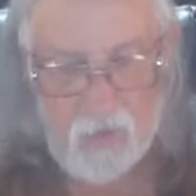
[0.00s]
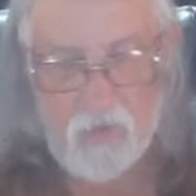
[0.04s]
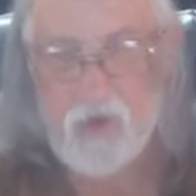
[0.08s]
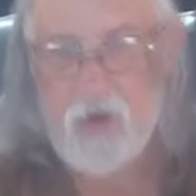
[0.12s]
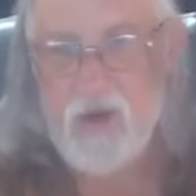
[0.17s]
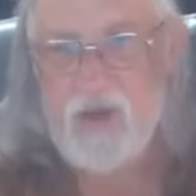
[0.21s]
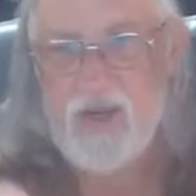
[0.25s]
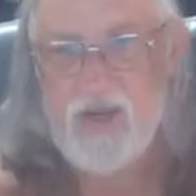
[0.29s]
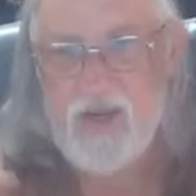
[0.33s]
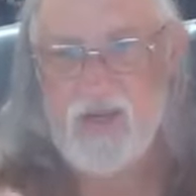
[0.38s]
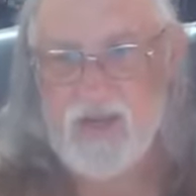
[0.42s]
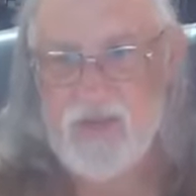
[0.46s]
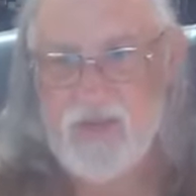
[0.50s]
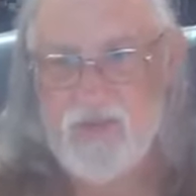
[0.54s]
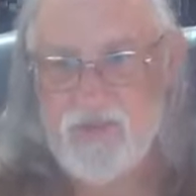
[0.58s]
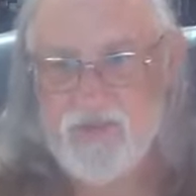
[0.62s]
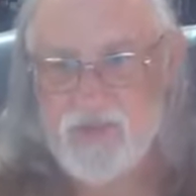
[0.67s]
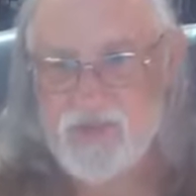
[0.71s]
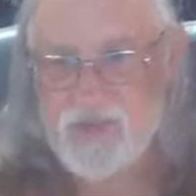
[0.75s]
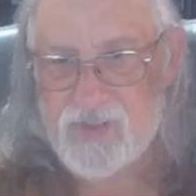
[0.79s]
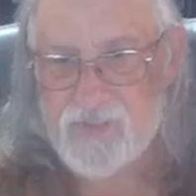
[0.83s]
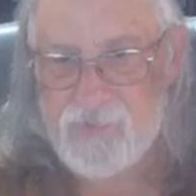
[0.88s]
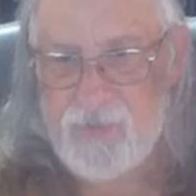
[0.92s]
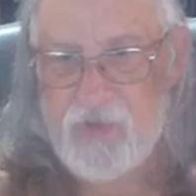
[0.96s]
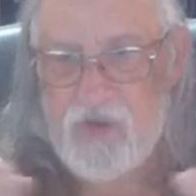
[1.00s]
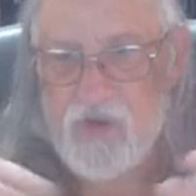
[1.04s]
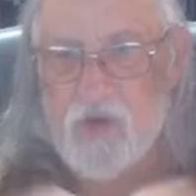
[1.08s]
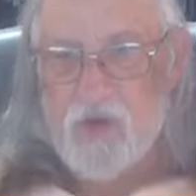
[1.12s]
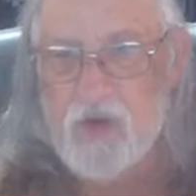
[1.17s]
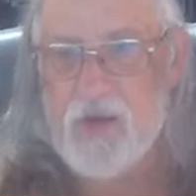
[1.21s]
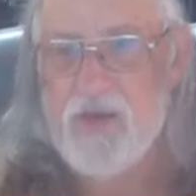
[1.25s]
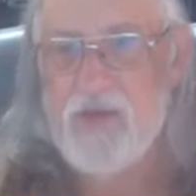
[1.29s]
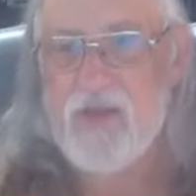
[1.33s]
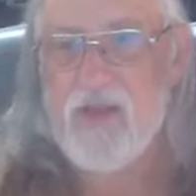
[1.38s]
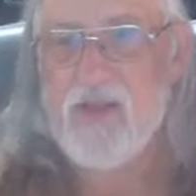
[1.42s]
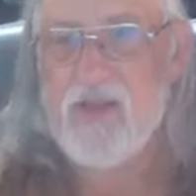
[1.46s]
or in the
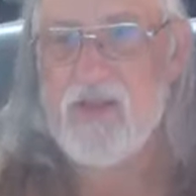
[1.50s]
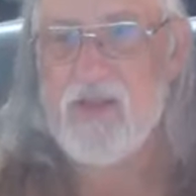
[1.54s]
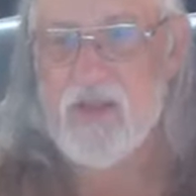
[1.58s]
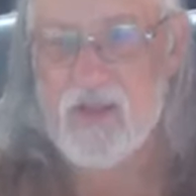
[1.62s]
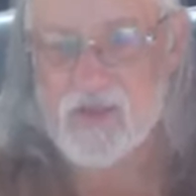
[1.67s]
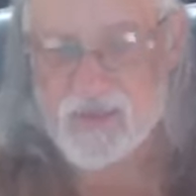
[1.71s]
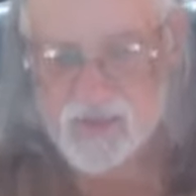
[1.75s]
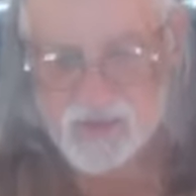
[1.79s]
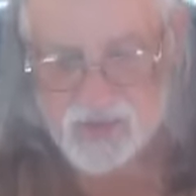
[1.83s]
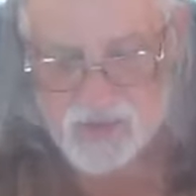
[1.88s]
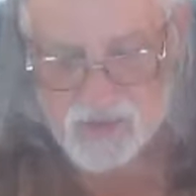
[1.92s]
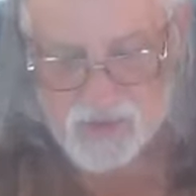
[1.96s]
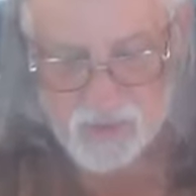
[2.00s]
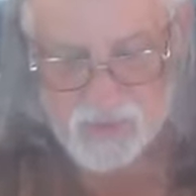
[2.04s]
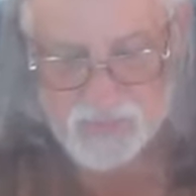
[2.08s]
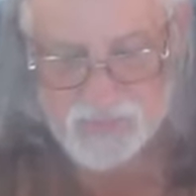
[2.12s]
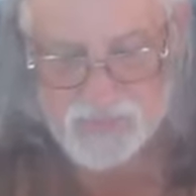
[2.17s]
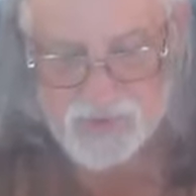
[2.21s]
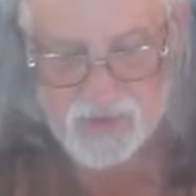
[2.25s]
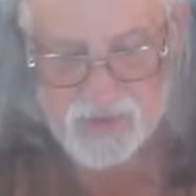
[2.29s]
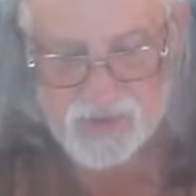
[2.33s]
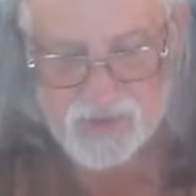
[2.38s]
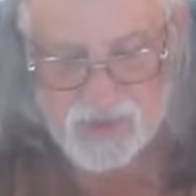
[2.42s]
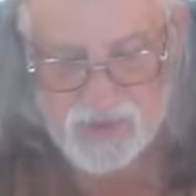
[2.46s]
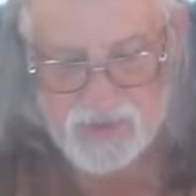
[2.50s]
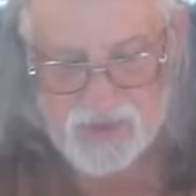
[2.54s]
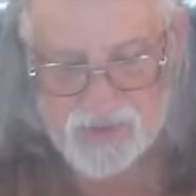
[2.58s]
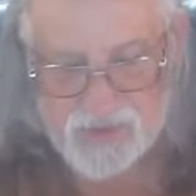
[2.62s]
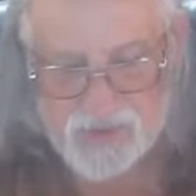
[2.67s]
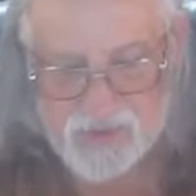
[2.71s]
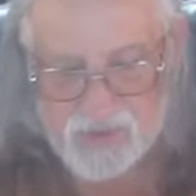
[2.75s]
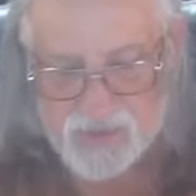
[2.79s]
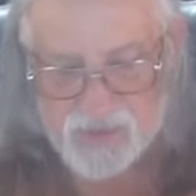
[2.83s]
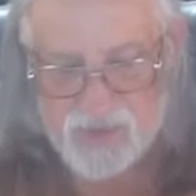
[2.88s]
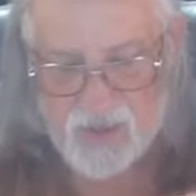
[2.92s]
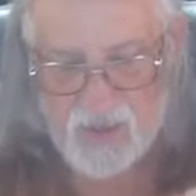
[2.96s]
Spirit, like the Scripture
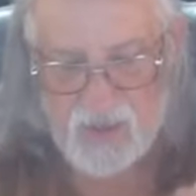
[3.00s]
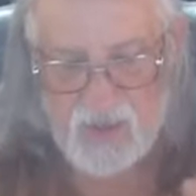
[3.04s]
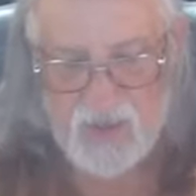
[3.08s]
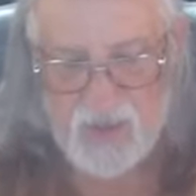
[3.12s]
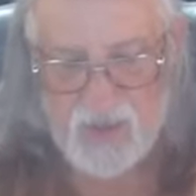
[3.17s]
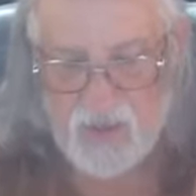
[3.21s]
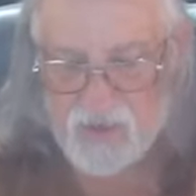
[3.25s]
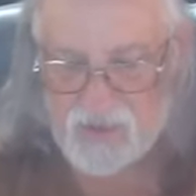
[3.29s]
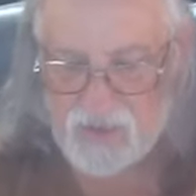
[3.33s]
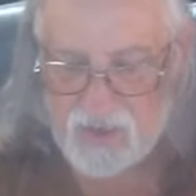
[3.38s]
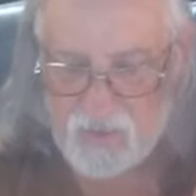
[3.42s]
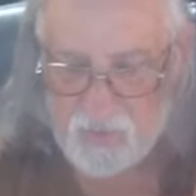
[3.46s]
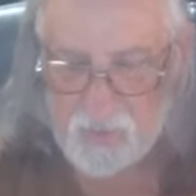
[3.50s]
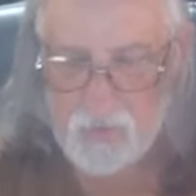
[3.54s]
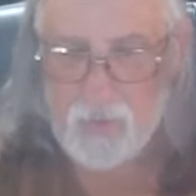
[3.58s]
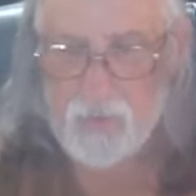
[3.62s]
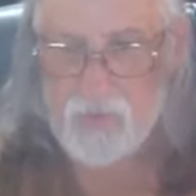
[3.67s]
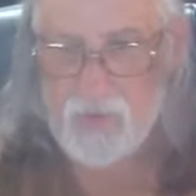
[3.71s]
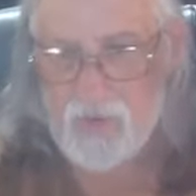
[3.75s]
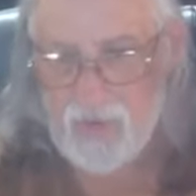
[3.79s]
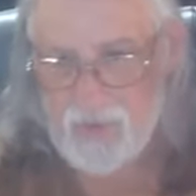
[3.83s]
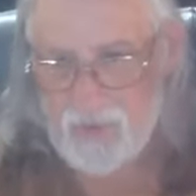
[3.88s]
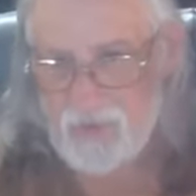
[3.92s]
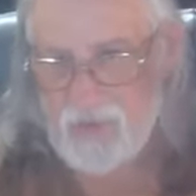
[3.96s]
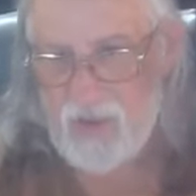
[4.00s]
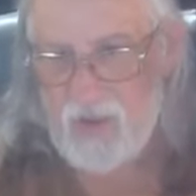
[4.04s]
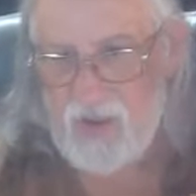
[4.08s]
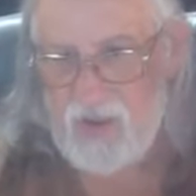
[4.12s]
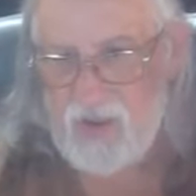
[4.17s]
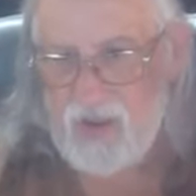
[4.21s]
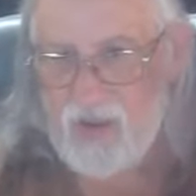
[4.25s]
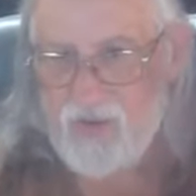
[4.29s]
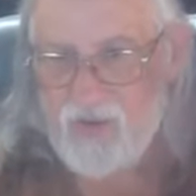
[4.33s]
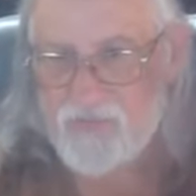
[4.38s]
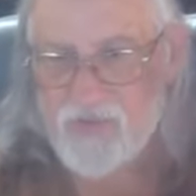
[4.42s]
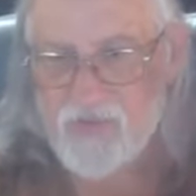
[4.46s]
teaches. Now, I, I
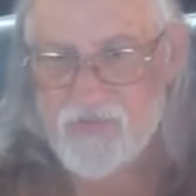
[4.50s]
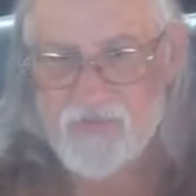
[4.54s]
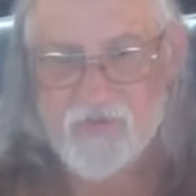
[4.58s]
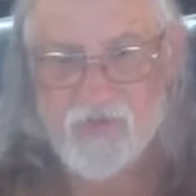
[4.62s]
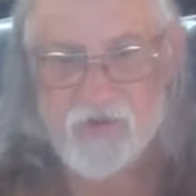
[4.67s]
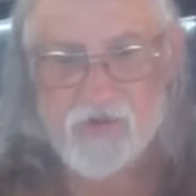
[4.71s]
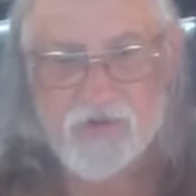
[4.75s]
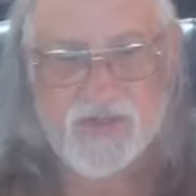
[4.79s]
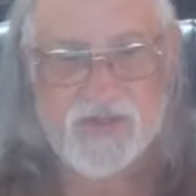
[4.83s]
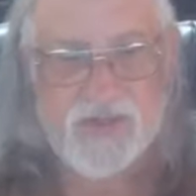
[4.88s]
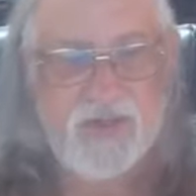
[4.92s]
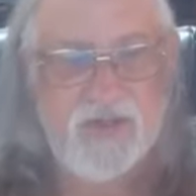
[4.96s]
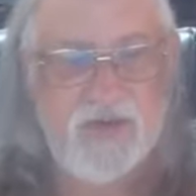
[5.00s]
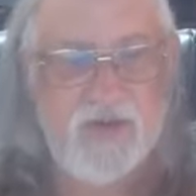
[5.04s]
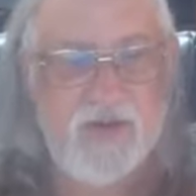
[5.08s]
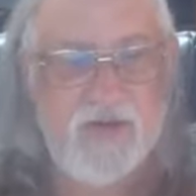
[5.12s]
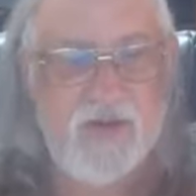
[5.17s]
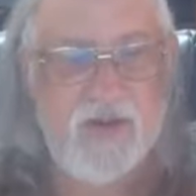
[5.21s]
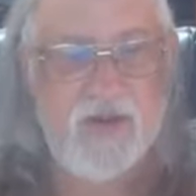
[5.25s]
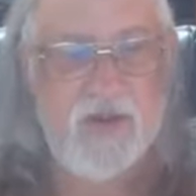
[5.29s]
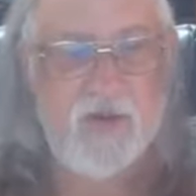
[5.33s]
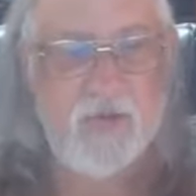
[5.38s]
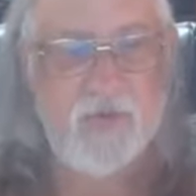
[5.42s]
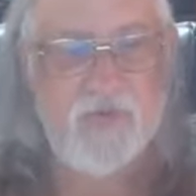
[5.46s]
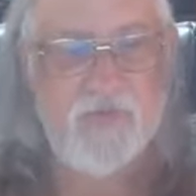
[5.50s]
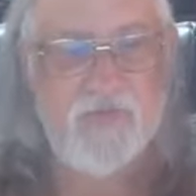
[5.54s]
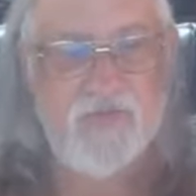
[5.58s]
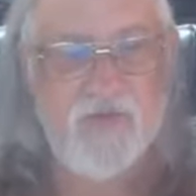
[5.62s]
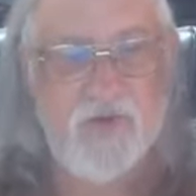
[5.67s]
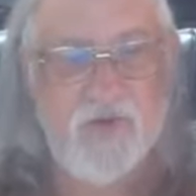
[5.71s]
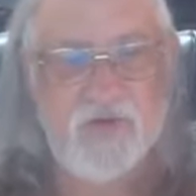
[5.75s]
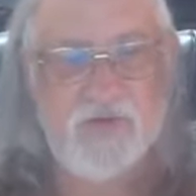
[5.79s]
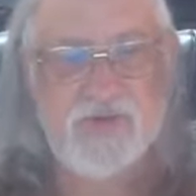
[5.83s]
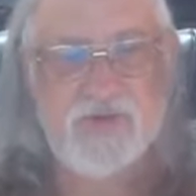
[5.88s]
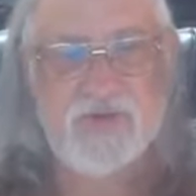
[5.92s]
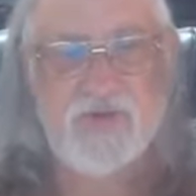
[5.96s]
have the verse here that I
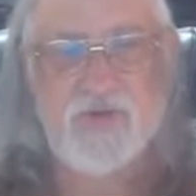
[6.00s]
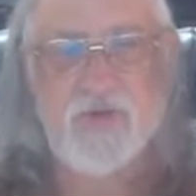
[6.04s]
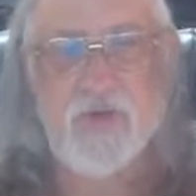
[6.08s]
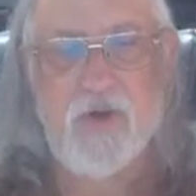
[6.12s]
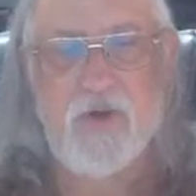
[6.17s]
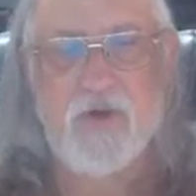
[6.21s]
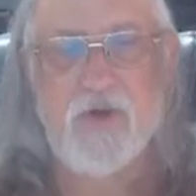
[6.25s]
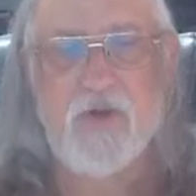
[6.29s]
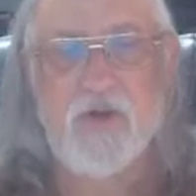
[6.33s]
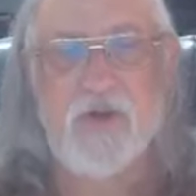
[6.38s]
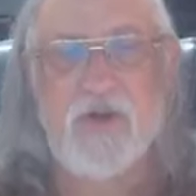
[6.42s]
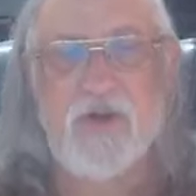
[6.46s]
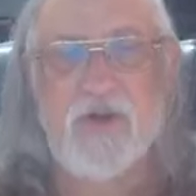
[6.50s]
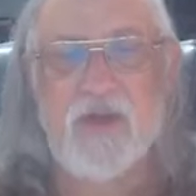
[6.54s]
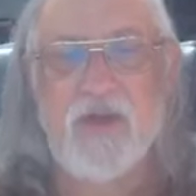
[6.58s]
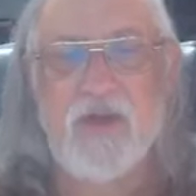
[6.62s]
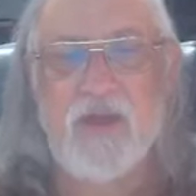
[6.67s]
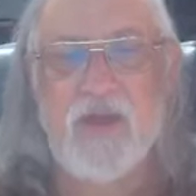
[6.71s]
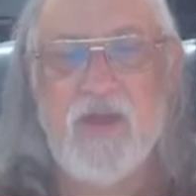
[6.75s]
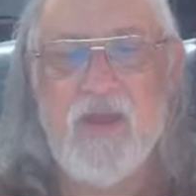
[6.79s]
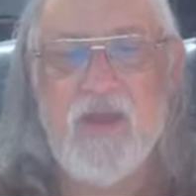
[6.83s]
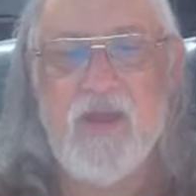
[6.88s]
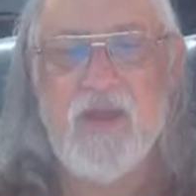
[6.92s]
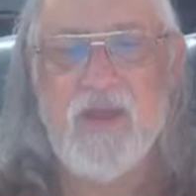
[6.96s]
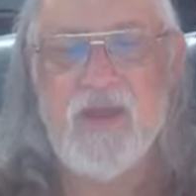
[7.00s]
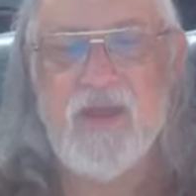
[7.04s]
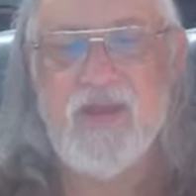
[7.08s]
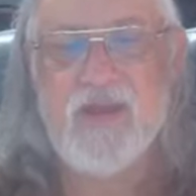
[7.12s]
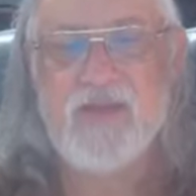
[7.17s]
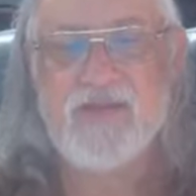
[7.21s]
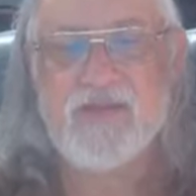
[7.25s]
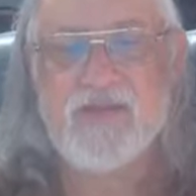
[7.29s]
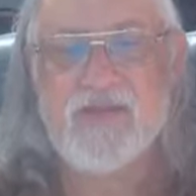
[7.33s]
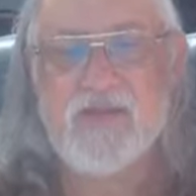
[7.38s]
referred to earlier, and